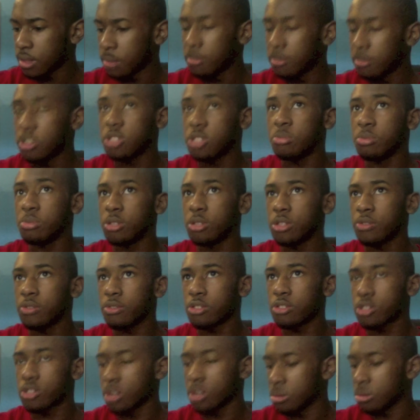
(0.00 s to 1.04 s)
them into
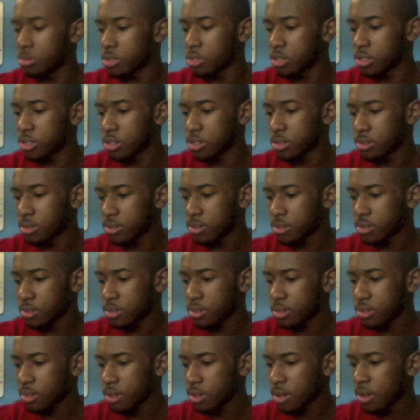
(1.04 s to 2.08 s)
beautiful sculptures,
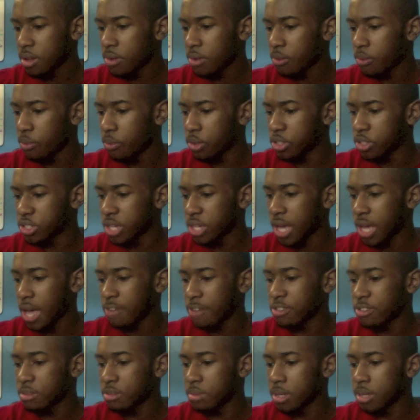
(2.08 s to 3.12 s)
which they
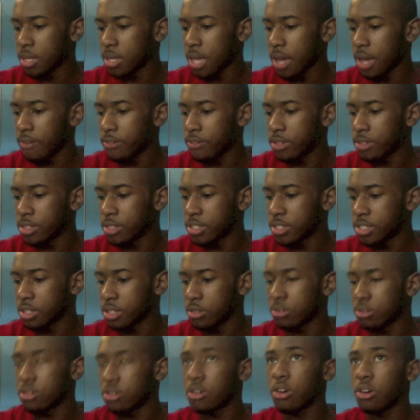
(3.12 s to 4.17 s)
have to be carefully
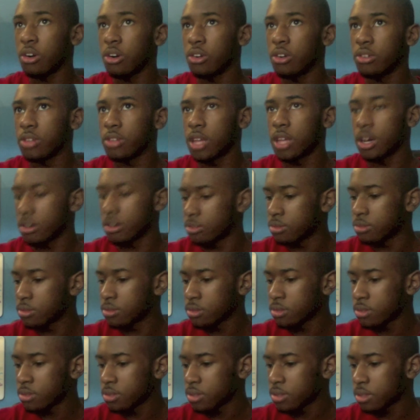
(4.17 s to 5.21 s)
sealed or they'll
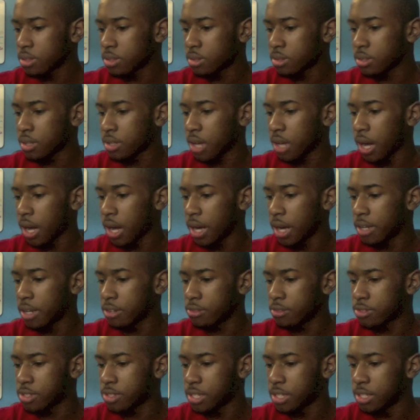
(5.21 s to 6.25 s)
kind
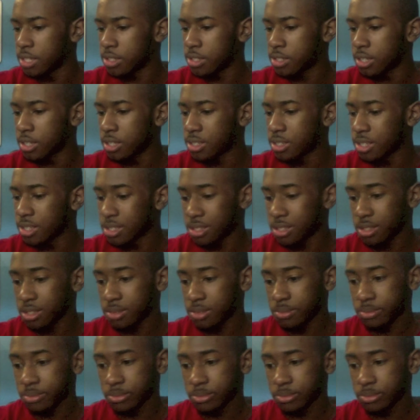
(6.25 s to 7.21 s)
of cease to exist.